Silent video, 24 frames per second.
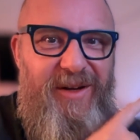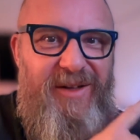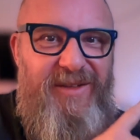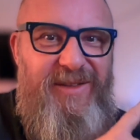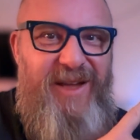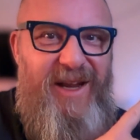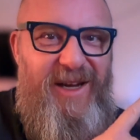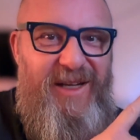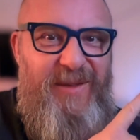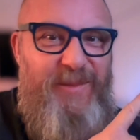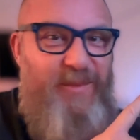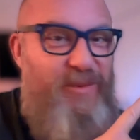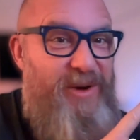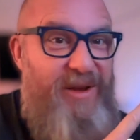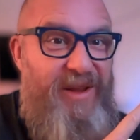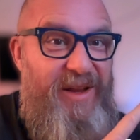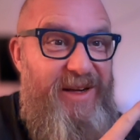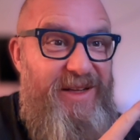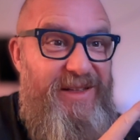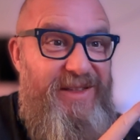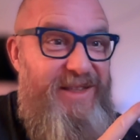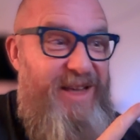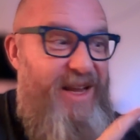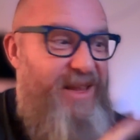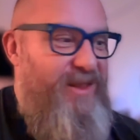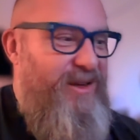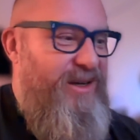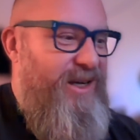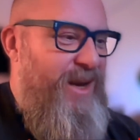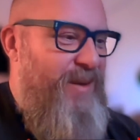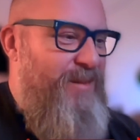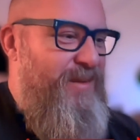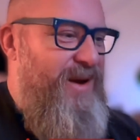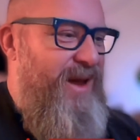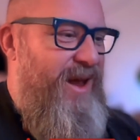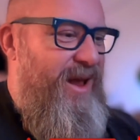Tech support. They said they're
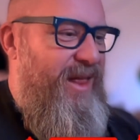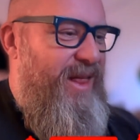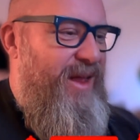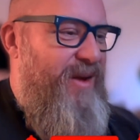coming out.